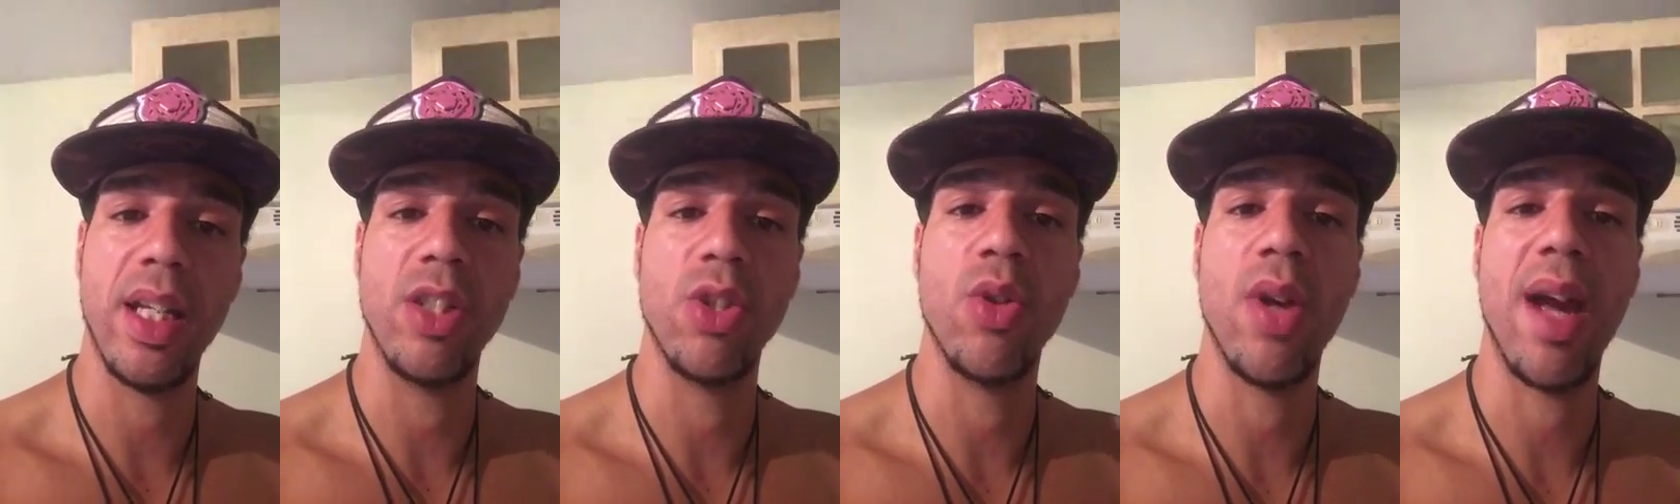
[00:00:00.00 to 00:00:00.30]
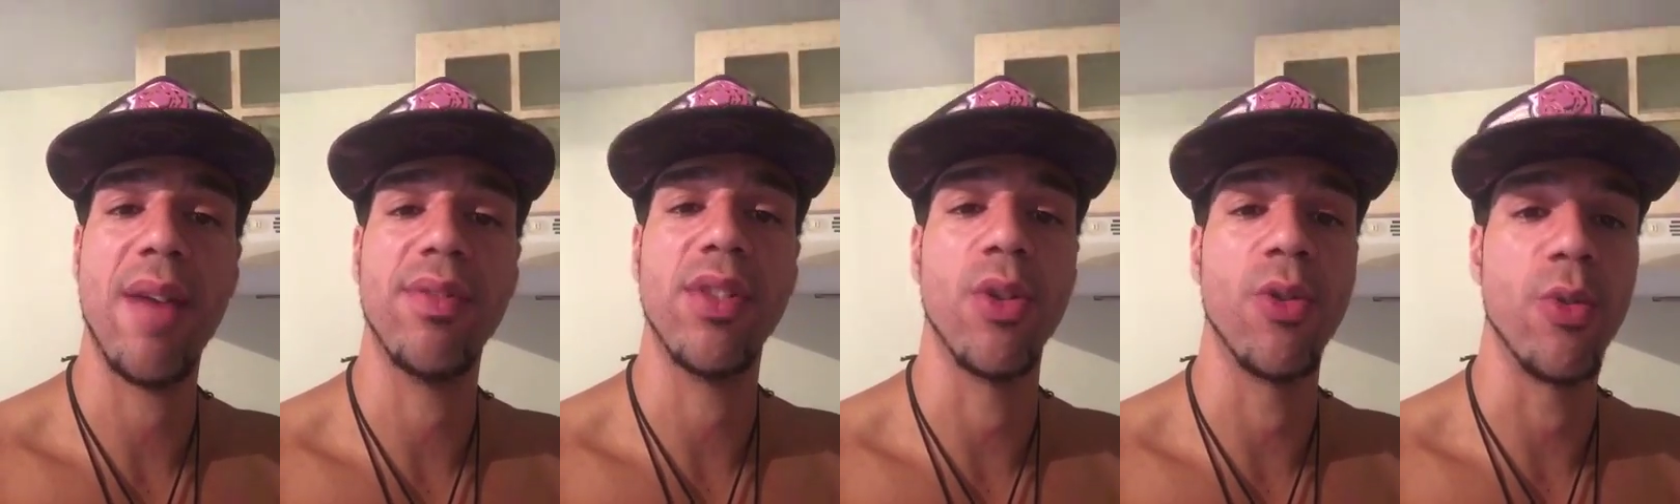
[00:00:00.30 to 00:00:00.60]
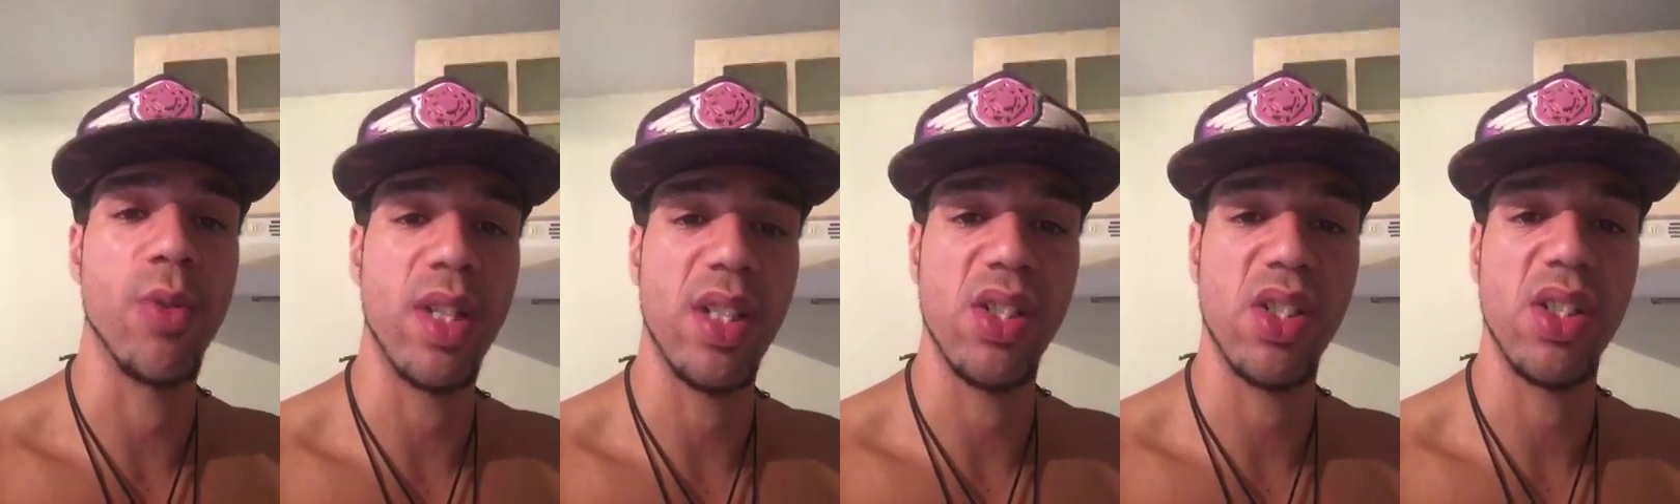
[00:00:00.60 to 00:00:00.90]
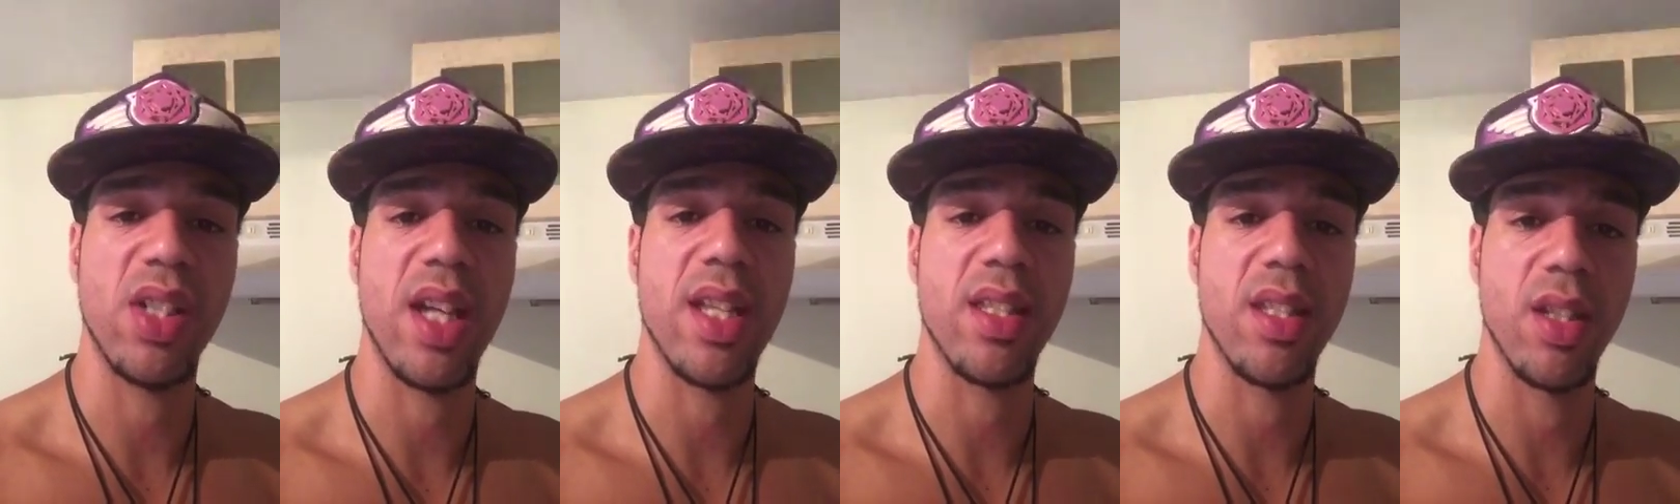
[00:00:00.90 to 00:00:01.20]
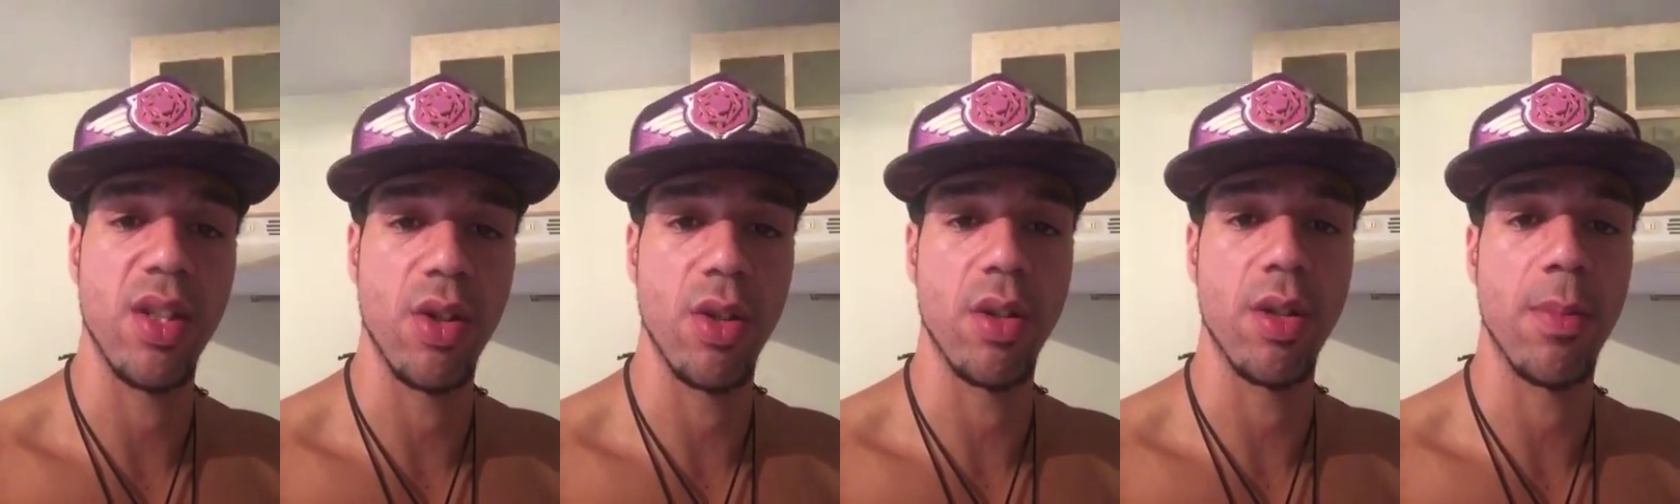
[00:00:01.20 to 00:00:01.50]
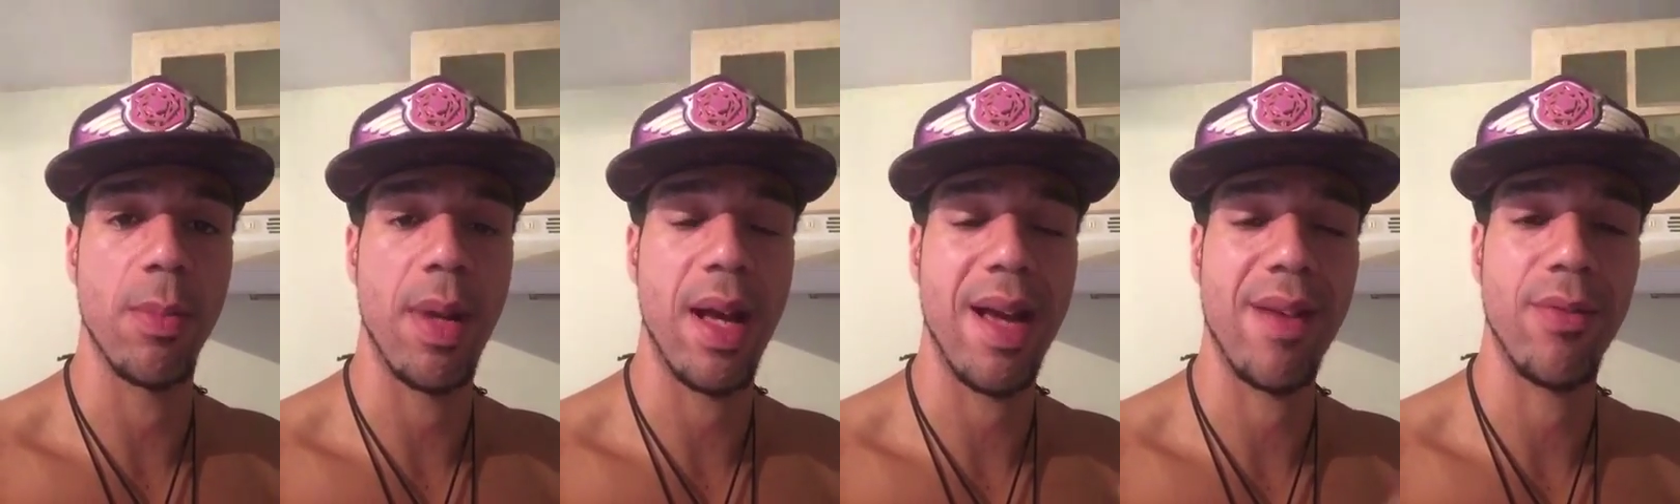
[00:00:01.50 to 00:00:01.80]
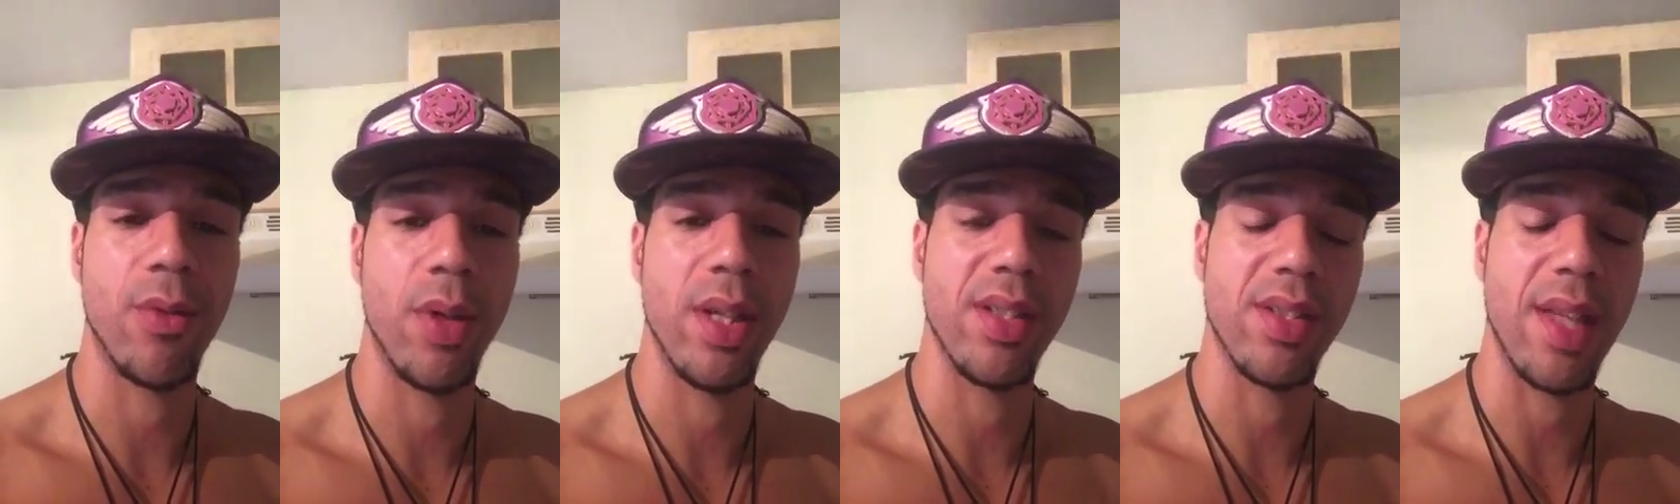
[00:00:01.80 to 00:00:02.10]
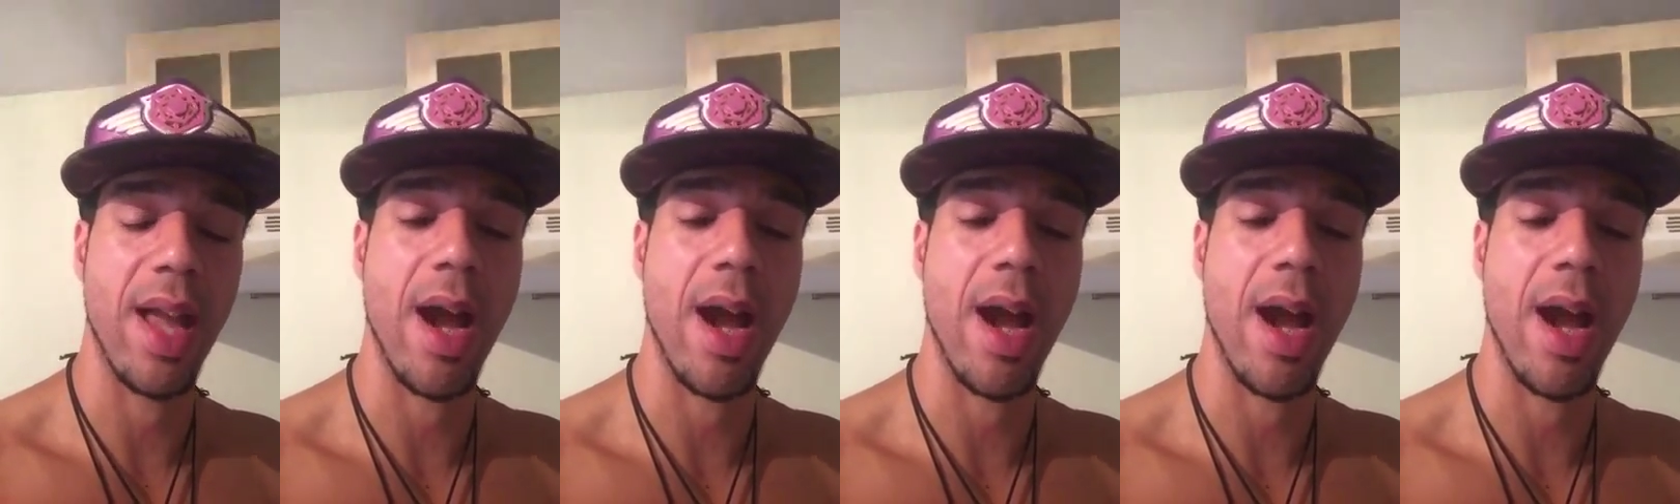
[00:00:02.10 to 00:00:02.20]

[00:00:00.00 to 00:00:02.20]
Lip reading: and you have to reset the neural pathways.